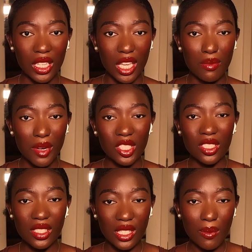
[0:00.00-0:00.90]

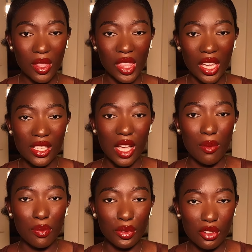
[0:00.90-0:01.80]
Imagine someone that is
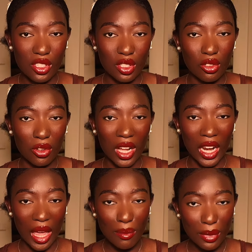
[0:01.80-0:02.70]
abusing you,
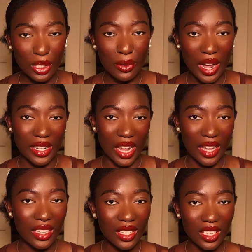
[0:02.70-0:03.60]
climbing you at
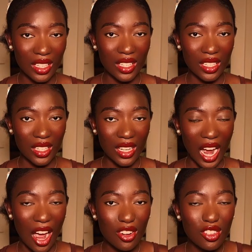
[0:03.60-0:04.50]
night.
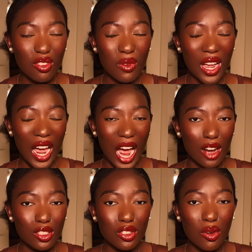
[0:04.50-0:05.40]
How do
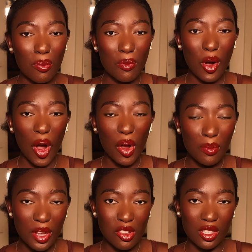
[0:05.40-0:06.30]
you
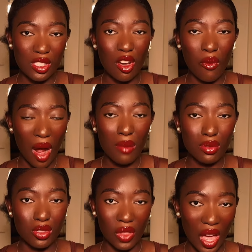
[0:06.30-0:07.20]
open yourself
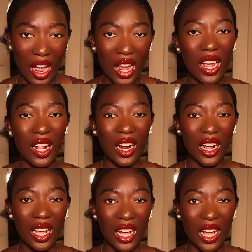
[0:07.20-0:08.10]
up to that?
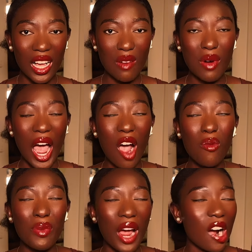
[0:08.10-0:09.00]
For
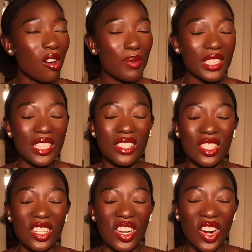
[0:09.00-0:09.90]
I'll be
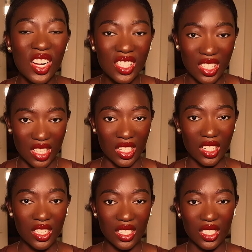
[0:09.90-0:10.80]

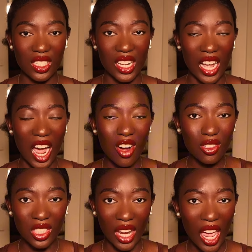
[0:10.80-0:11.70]
disgusted. Like,
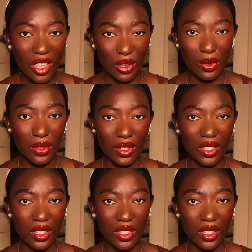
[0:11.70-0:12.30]
how dare you?